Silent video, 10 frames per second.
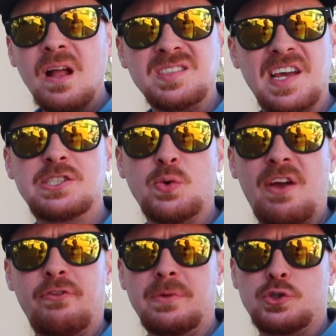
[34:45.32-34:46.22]
takes
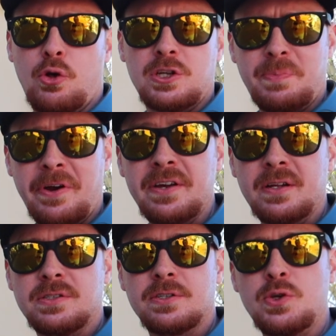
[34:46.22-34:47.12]
away from this whole
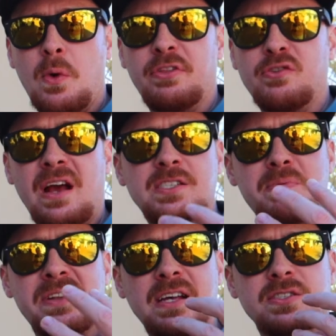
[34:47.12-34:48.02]
experience because you want the rice to
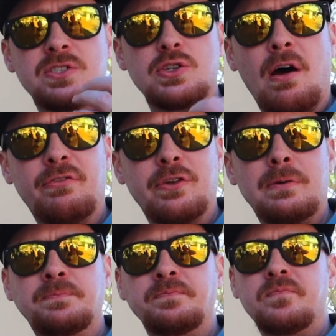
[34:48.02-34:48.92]
be nice and soft.
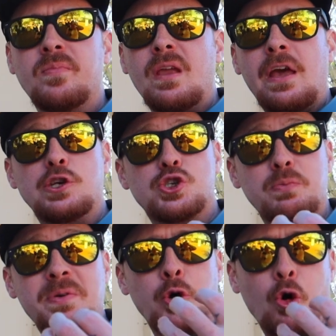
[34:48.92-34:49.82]
It
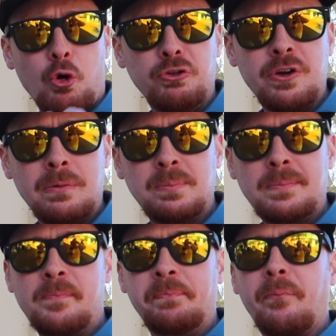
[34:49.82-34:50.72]
should be cold,
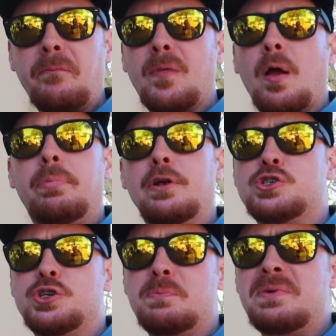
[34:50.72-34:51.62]
but it
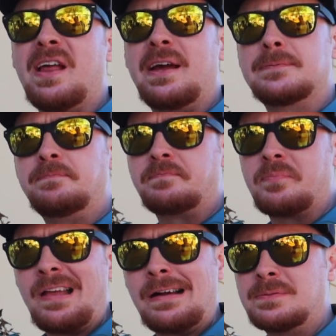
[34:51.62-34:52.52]
shouldn't be like
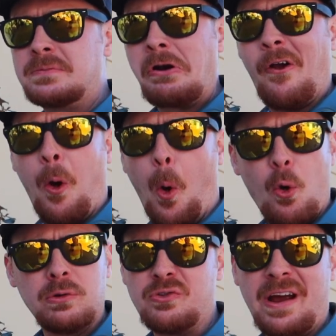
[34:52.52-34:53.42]

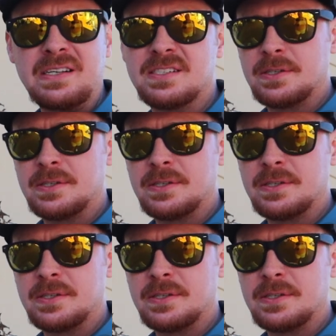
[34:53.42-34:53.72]
old rice.